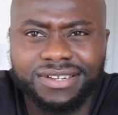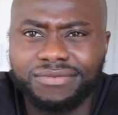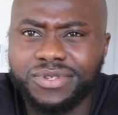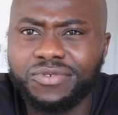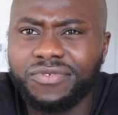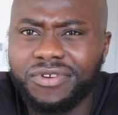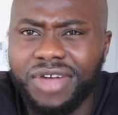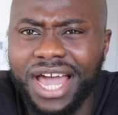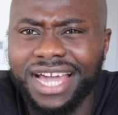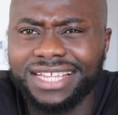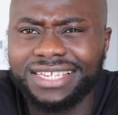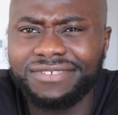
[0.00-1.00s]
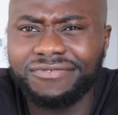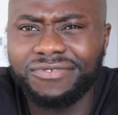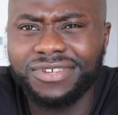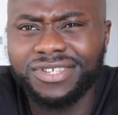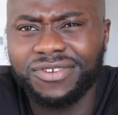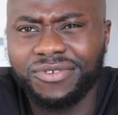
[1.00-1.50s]
still very active,
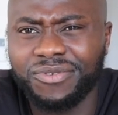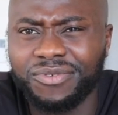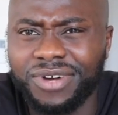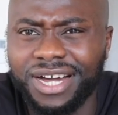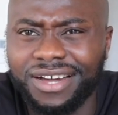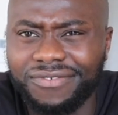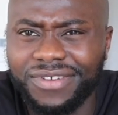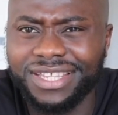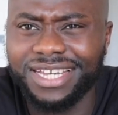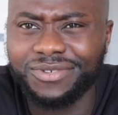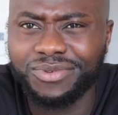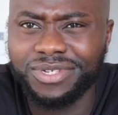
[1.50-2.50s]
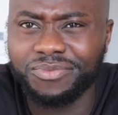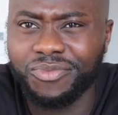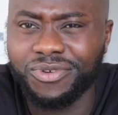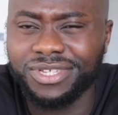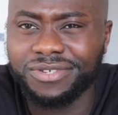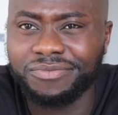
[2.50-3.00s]
so I think that's what's
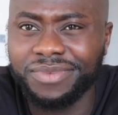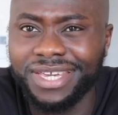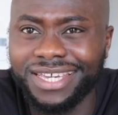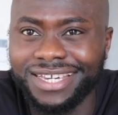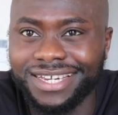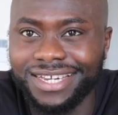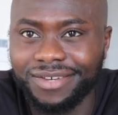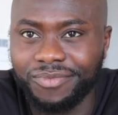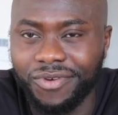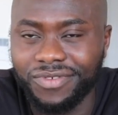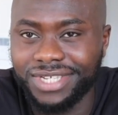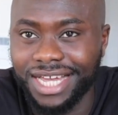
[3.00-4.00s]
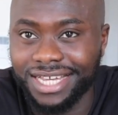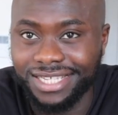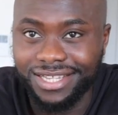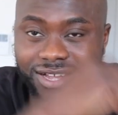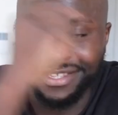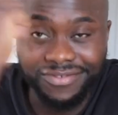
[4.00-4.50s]
important to me. But obviously I can
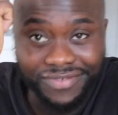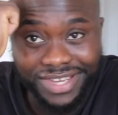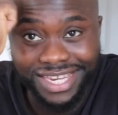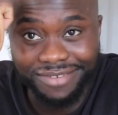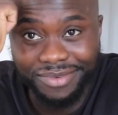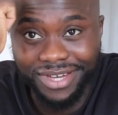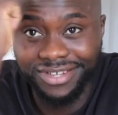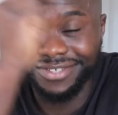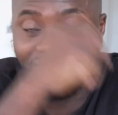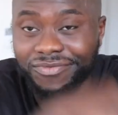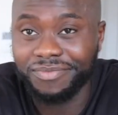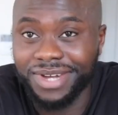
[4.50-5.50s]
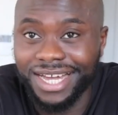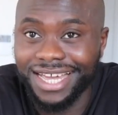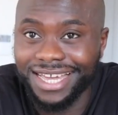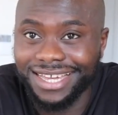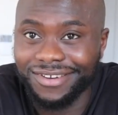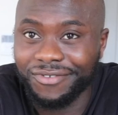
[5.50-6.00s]
start to feel it because of my
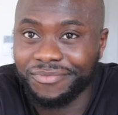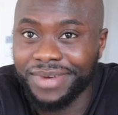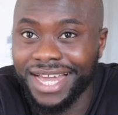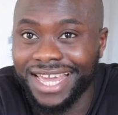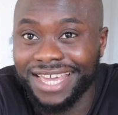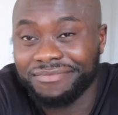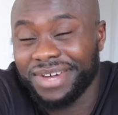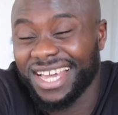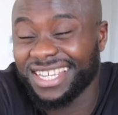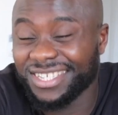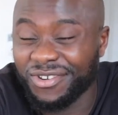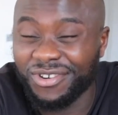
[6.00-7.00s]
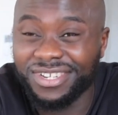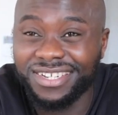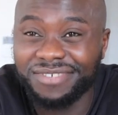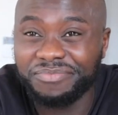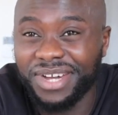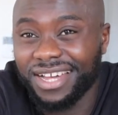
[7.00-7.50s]
hair. My hair's gone,
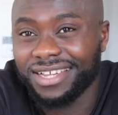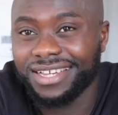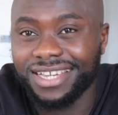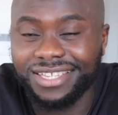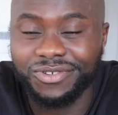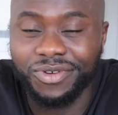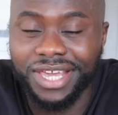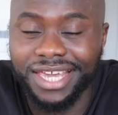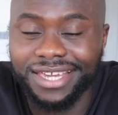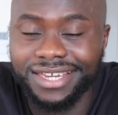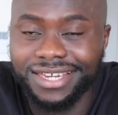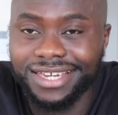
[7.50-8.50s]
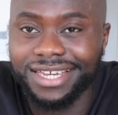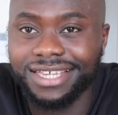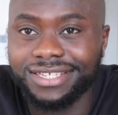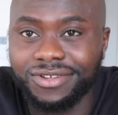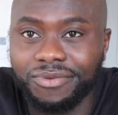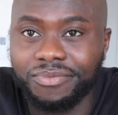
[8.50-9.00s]
but it's okay,
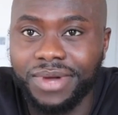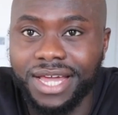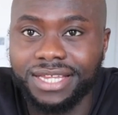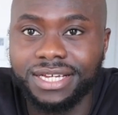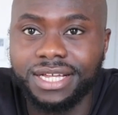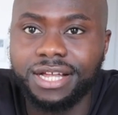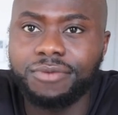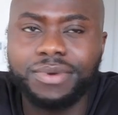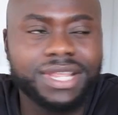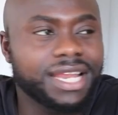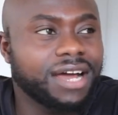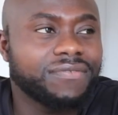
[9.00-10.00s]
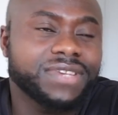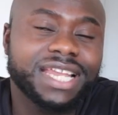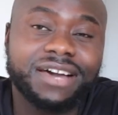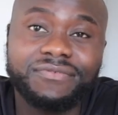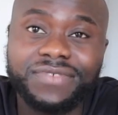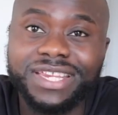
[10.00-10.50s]
it's not bad. But then after
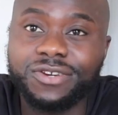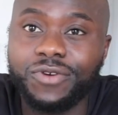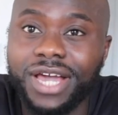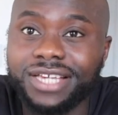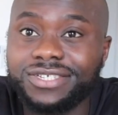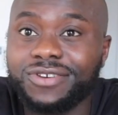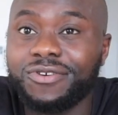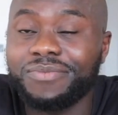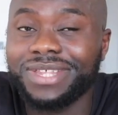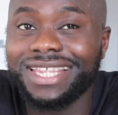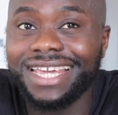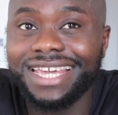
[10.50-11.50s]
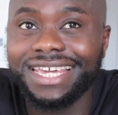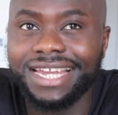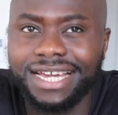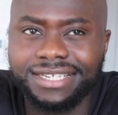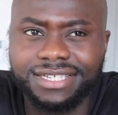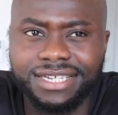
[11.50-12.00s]
that video, it actually got me thinking,
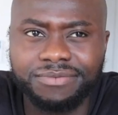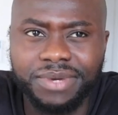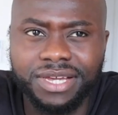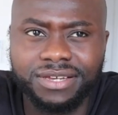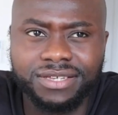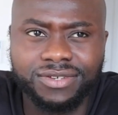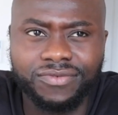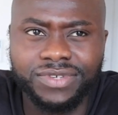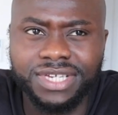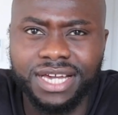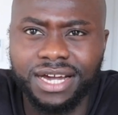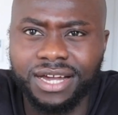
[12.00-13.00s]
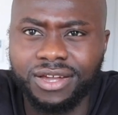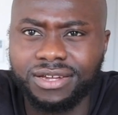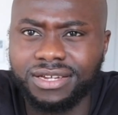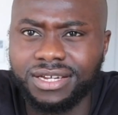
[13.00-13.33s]
actually, because obviously I